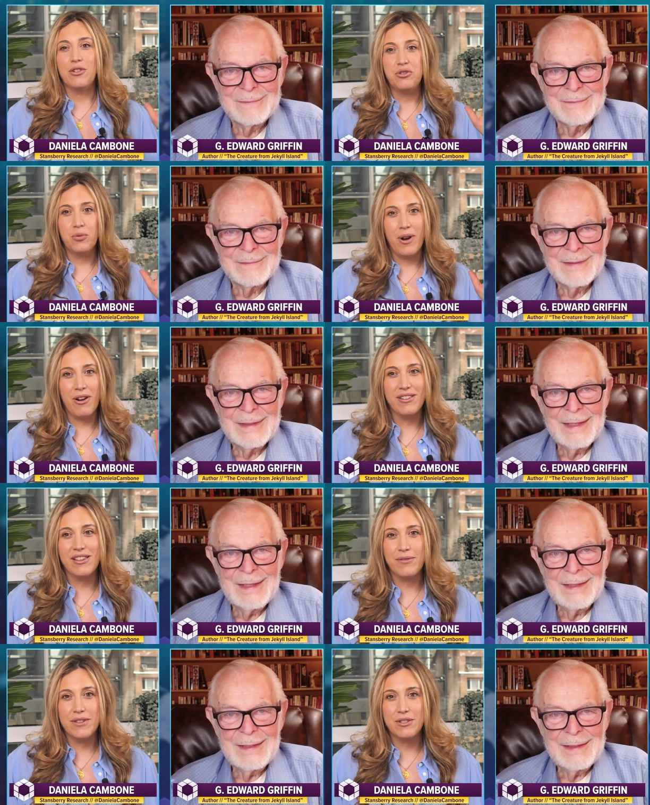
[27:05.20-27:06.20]
Speaker 1: know you
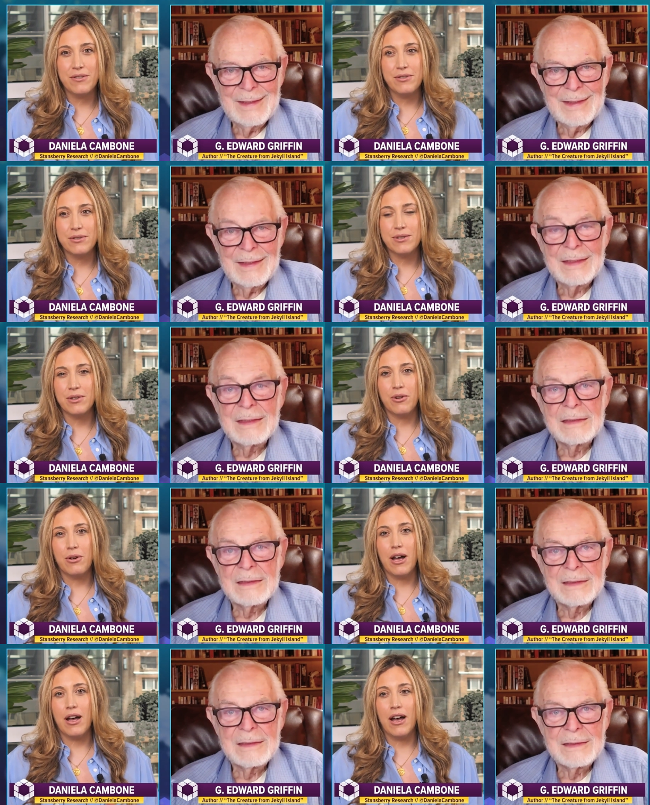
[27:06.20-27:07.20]
rarely give interviews,
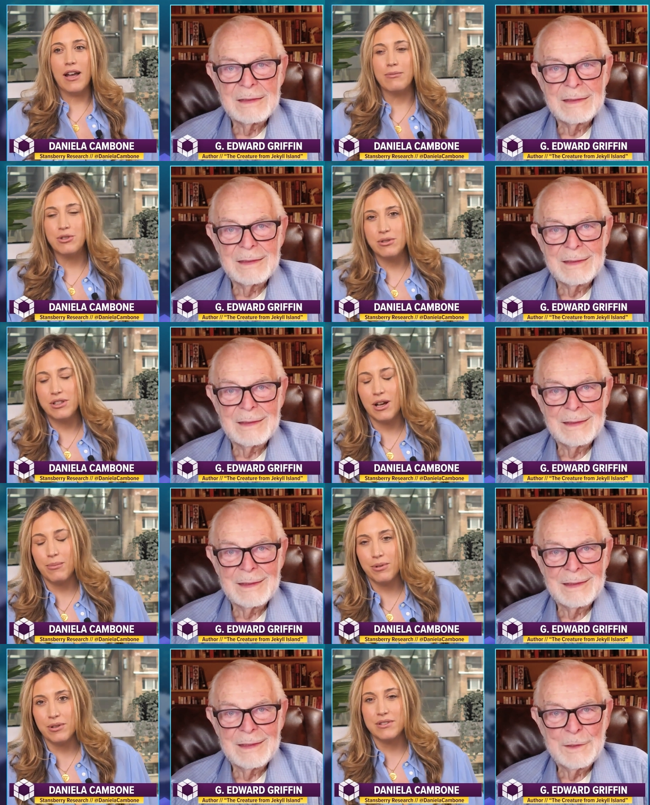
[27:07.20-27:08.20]
so uh, I am truly
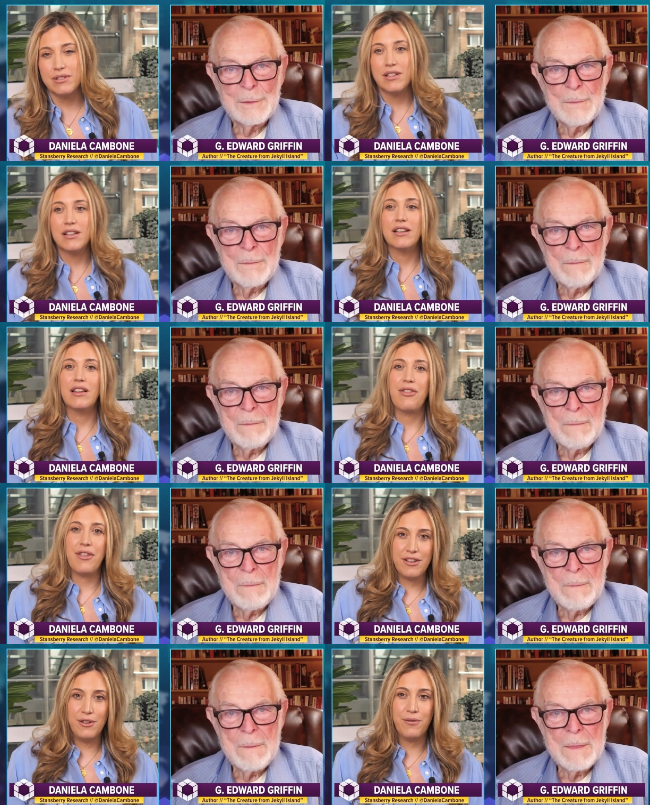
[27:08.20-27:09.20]
humbled,
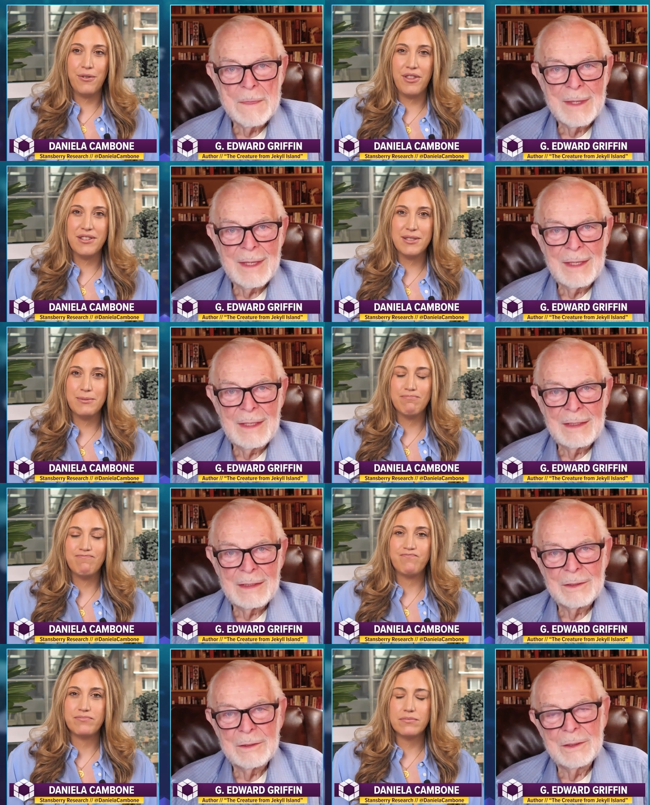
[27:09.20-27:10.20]
and thank you for this.
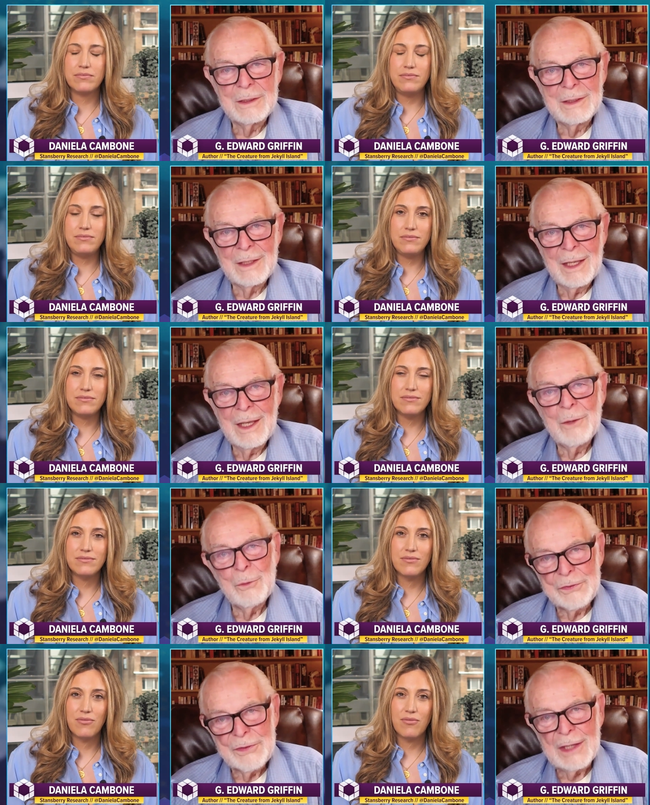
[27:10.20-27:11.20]

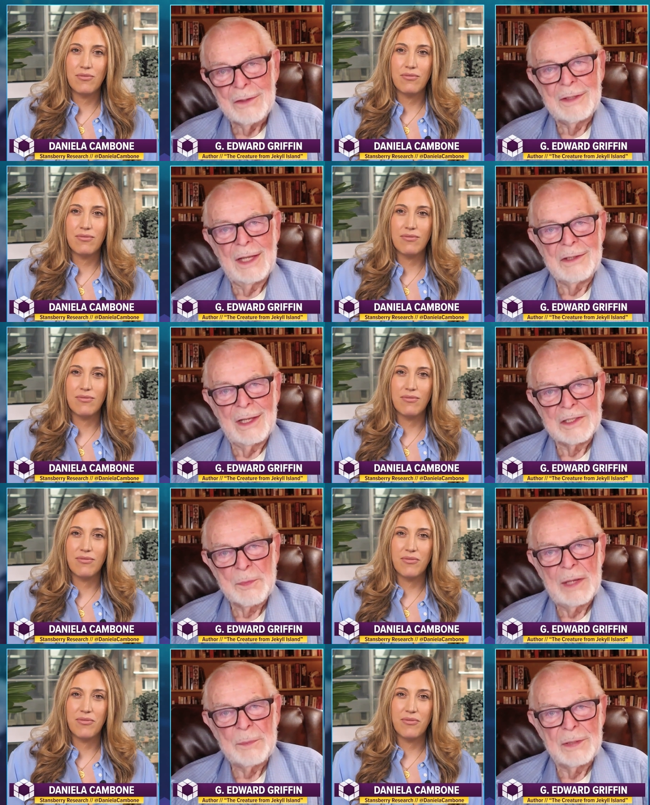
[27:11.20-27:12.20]
Speaker 2: Well, thank you, Danielle.
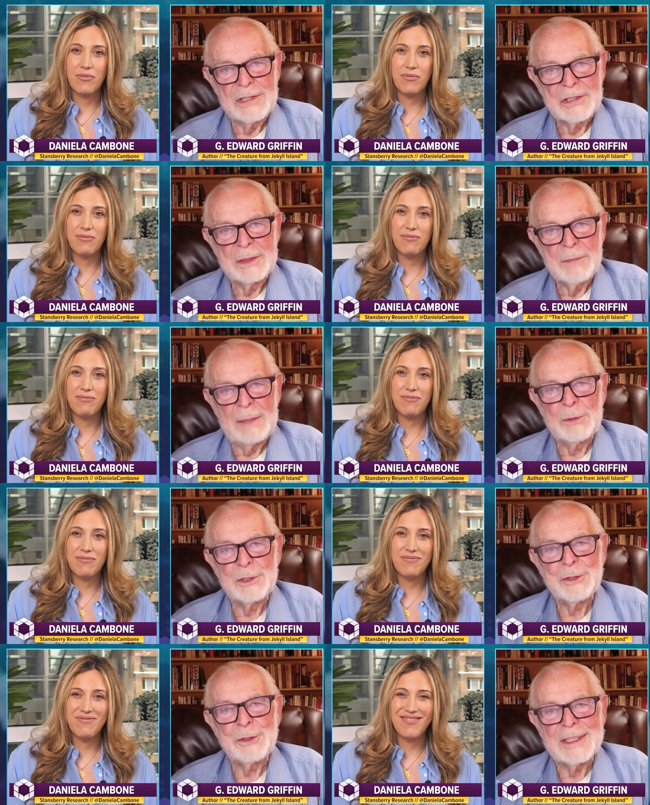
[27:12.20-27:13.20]
It's my pleasure. Maybe
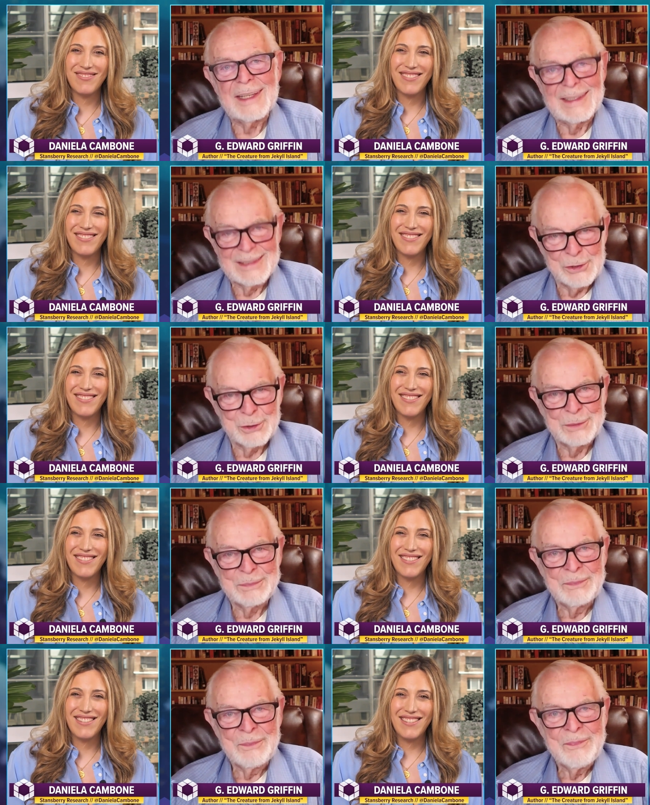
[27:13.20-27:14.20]
we'll do it again soon.
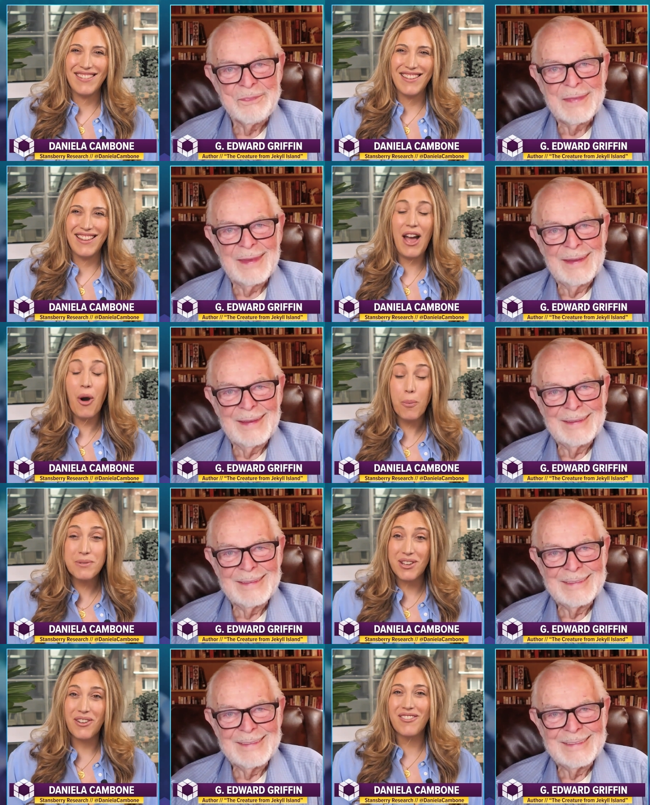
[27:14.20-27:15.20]
Speaker 1: I
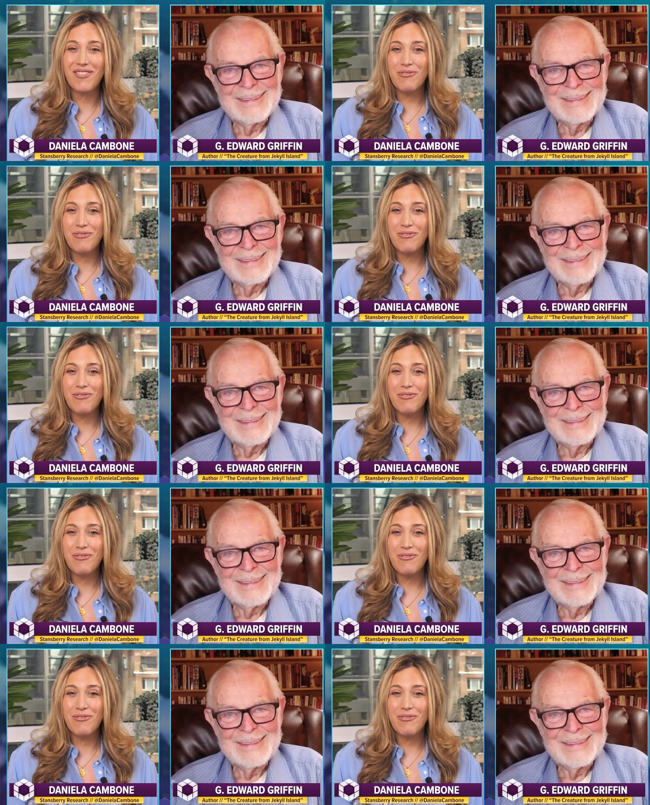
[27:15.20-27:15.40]
hope so.